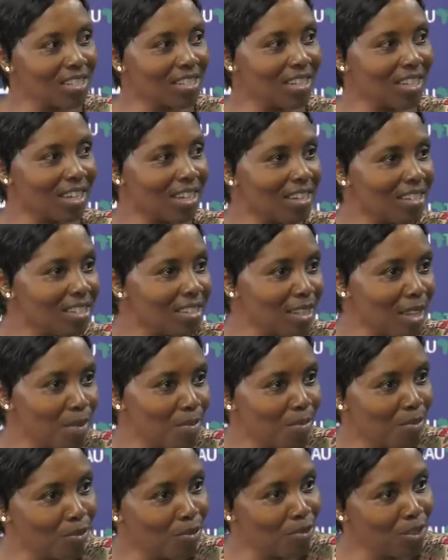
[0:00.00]
get some
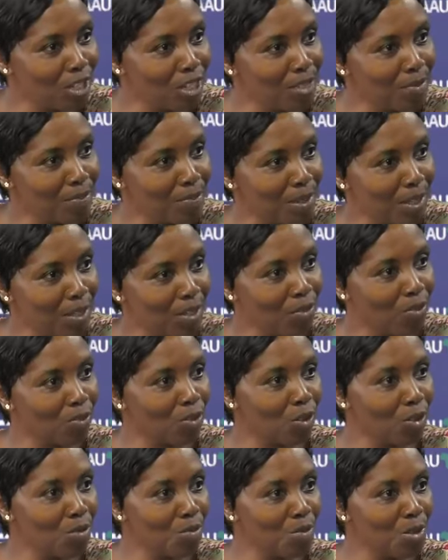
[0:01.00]
feedback
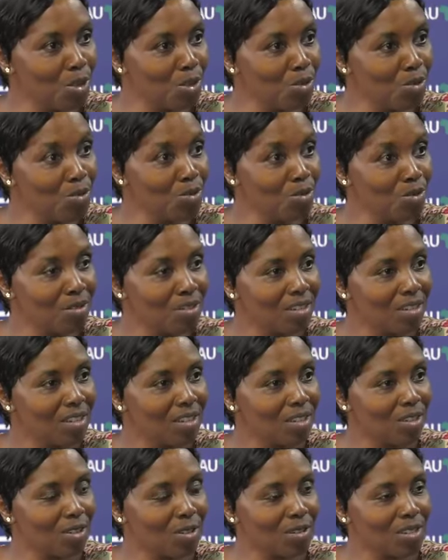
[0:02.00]
from you
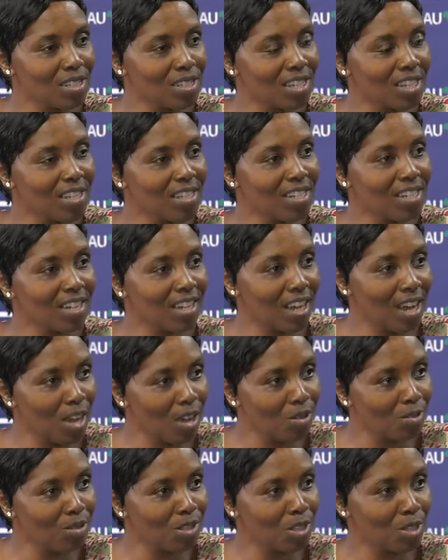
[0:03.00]
concerning
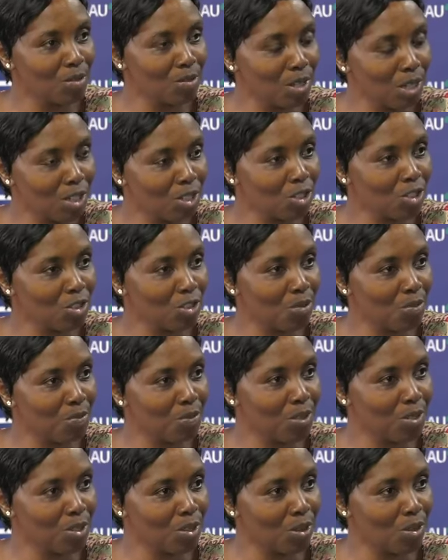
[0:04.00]
how the workshop
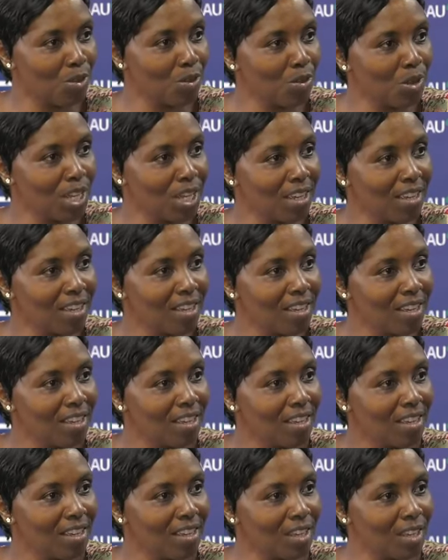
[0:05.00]
is going
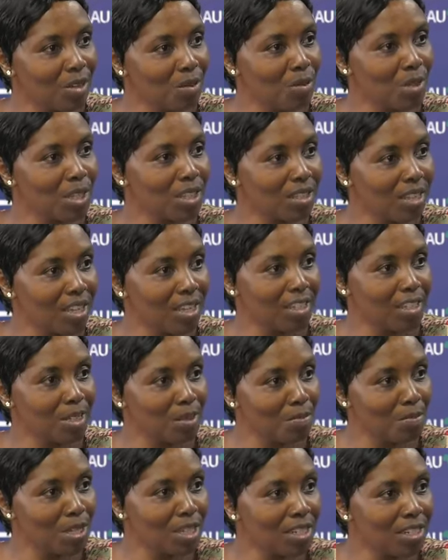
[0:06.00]
and whether it's
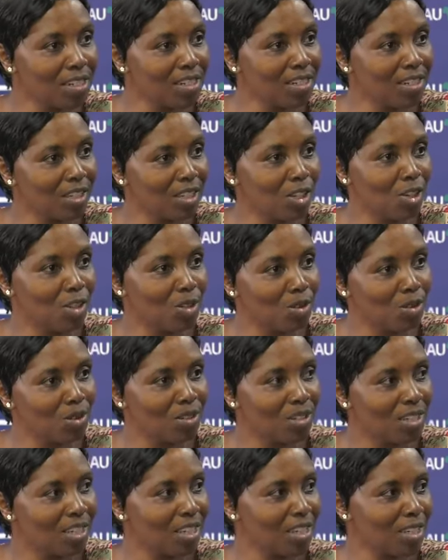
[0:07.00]
meeting your
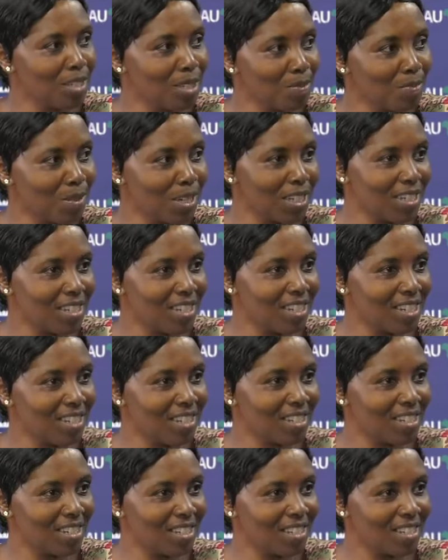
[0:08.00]

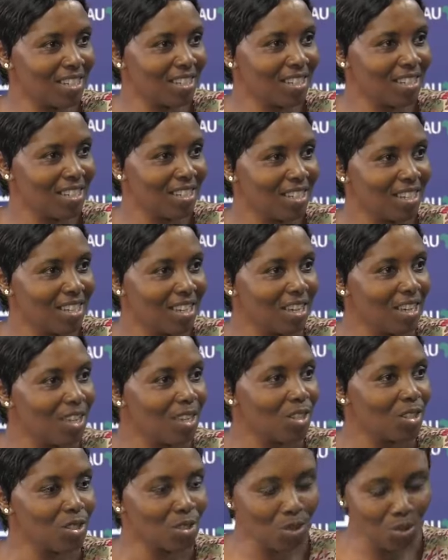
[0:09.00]
expectations.
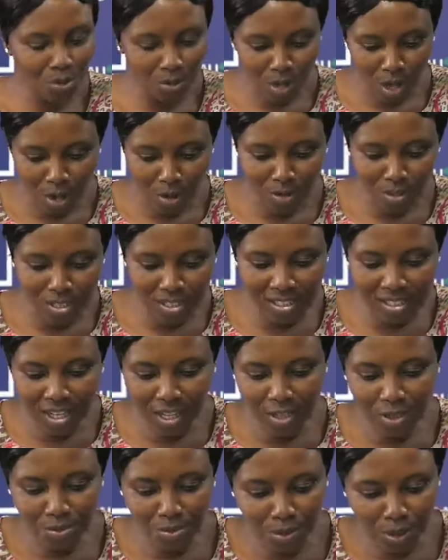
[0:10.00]
So I'll
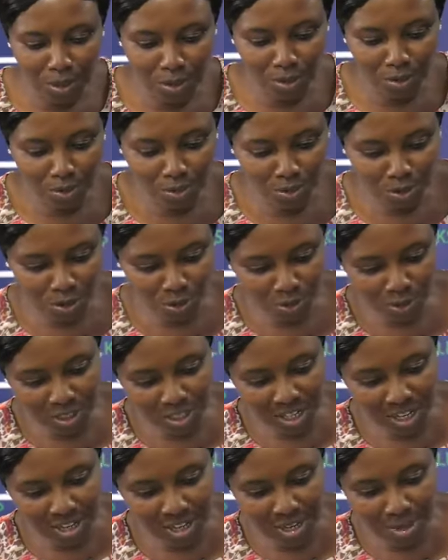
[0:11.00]
start with you,
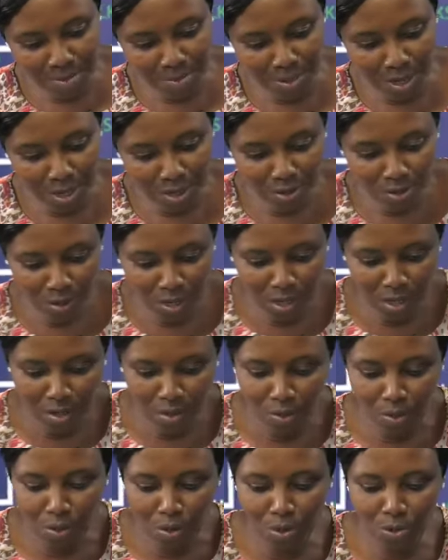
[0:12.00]
Dr. Emmanuel
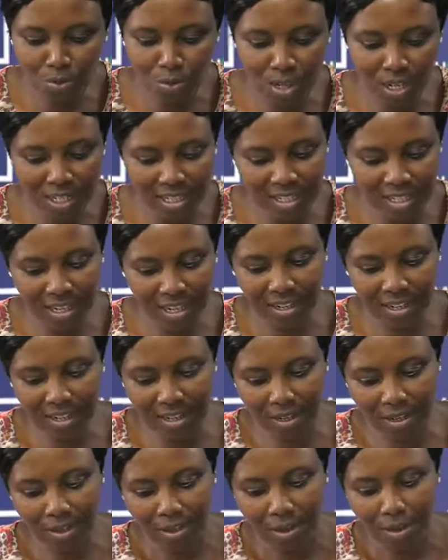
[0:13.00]

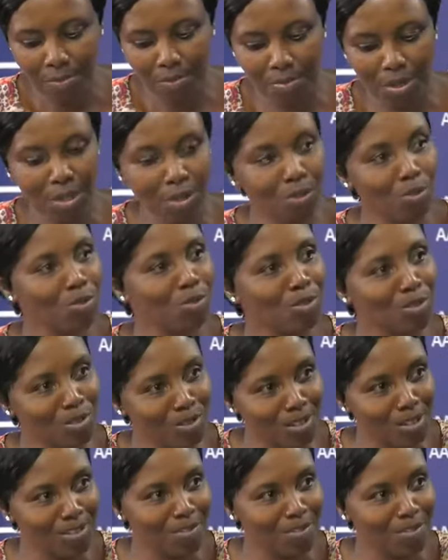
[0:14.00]
Oluwadare Balogun.